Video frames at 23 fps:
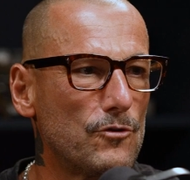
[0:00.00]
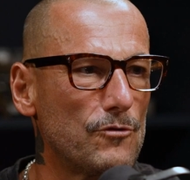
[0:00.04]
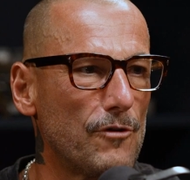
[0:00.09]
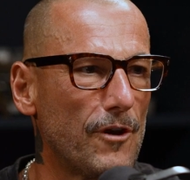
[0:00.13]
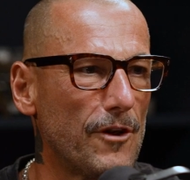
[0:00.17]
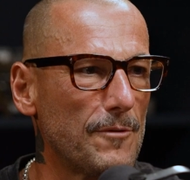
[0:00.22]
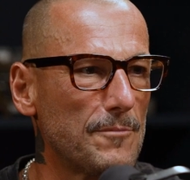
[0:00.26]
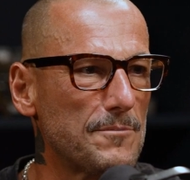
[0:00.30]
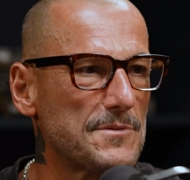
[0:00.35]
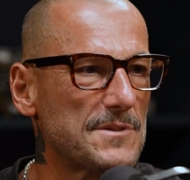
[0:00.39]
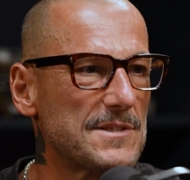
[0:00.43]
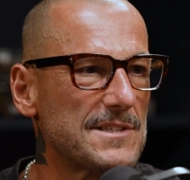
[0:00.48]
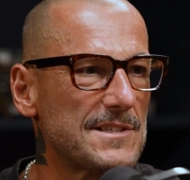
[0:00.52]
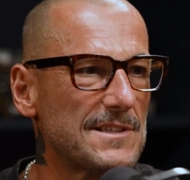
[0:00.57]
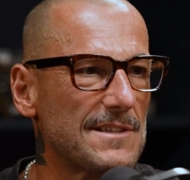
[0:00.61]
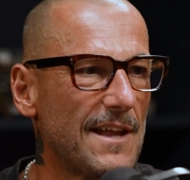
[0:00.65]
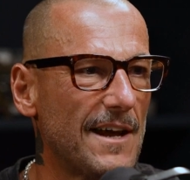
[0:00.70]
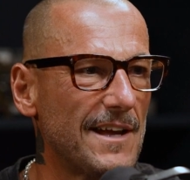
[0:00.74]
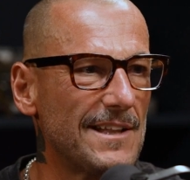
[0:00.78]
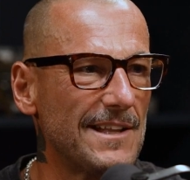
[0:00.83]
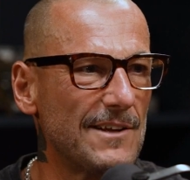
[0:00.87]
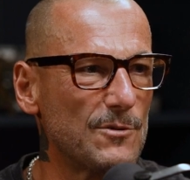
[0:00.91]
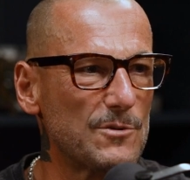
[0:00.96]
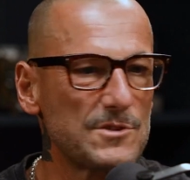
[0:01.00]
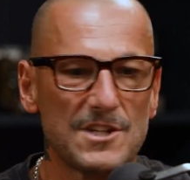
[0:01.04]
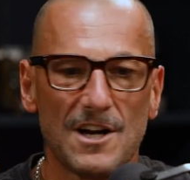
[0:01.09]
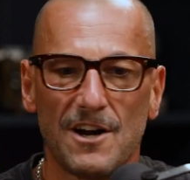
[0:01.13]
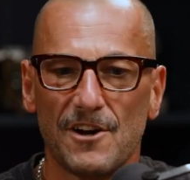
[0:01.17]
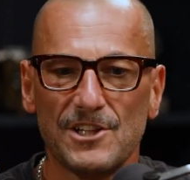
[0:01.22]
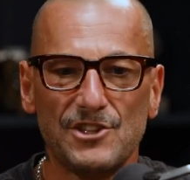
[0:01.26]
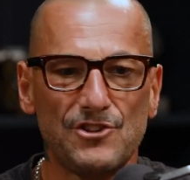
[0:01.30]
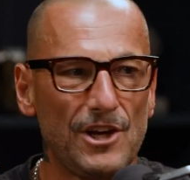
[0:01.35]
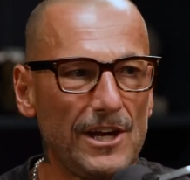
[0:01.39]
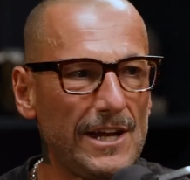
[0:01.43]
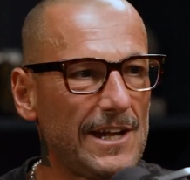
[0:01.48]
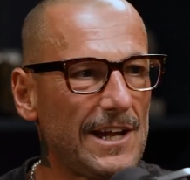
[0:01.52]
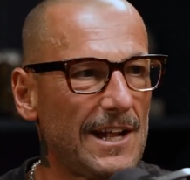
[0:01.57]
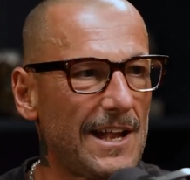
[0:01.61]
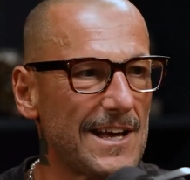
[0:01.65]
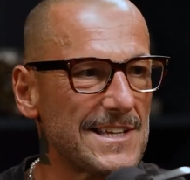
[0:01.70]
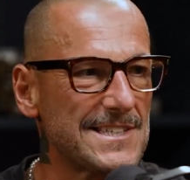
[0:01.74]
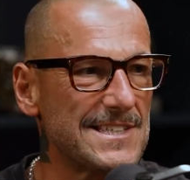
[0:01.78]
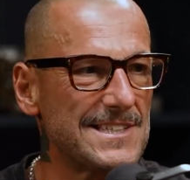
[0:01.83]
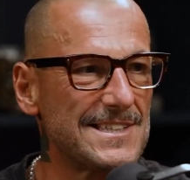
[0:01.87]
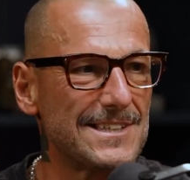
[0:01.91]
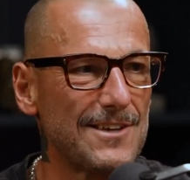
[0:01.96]
groups, like little Tai Chi
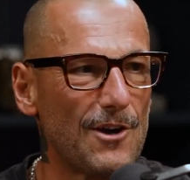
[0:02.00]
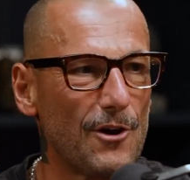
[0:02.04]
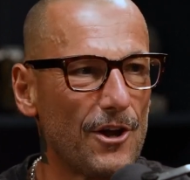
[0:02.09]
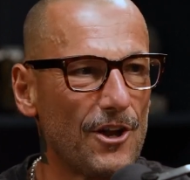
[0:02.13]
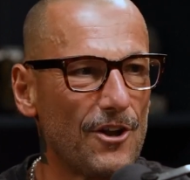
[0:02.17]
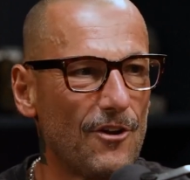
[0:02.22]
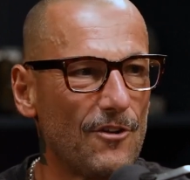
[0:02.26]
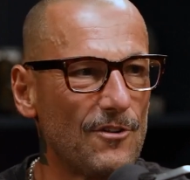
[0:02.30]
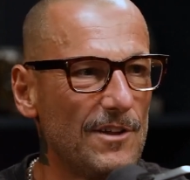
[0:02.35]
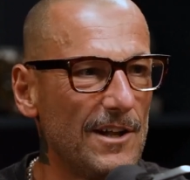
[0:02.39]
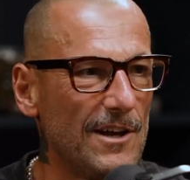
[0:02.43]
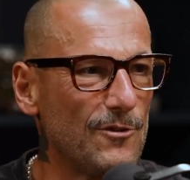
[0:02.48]
classes going on,